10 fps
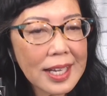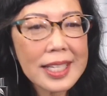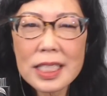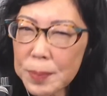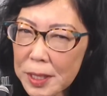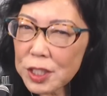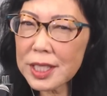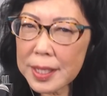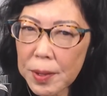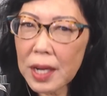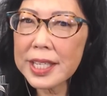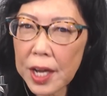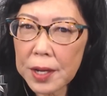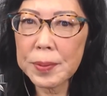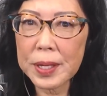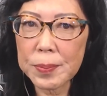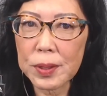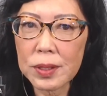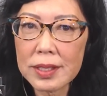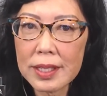especially among young
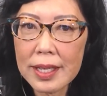people?